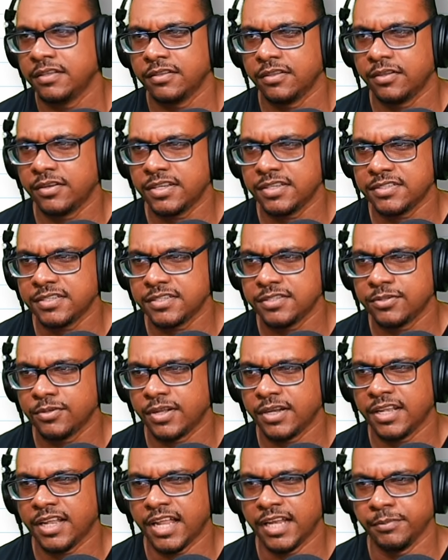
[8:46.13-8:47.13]
Now let's just do
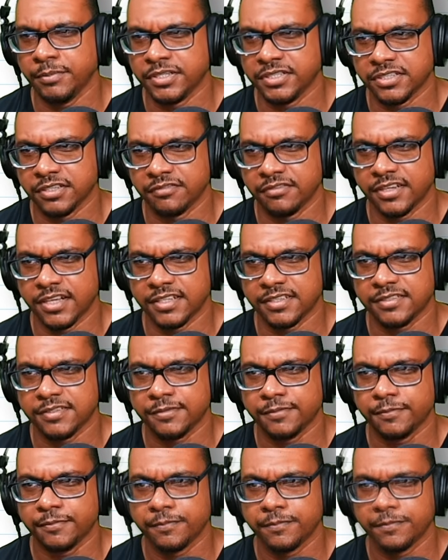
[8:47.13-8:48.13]
an animation for that.
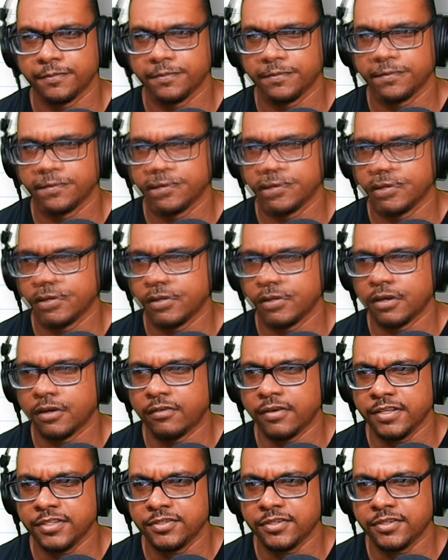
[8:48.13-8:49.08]
All right,